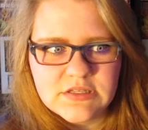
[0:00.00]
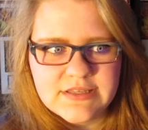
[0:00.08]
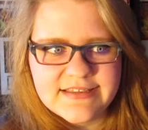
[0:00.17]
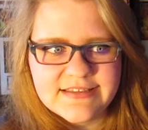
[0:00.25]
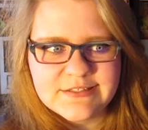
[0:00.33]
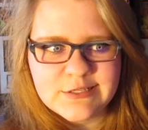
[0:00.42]

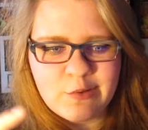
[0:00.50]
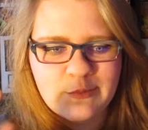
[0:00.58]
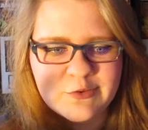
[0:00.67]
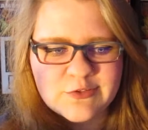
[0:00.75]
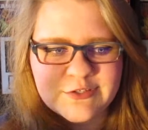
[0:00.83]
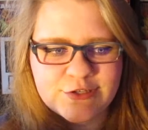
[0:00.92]
is
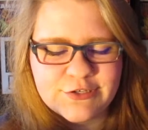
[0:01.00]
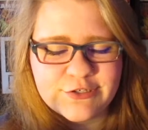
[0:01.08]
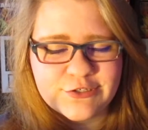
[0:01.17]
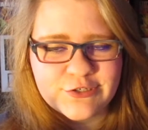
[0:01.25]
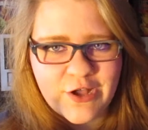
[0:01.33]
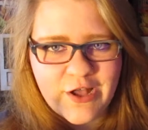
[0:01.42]
almost
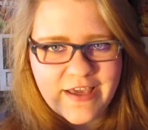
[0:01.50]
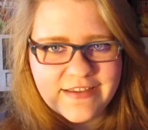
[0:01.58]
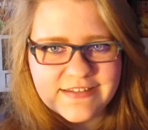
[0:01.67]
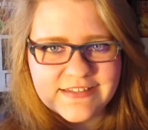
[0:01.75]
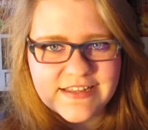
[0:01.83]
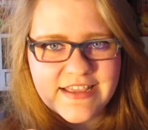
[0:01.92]

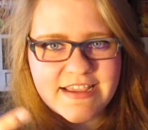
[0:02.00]
shot.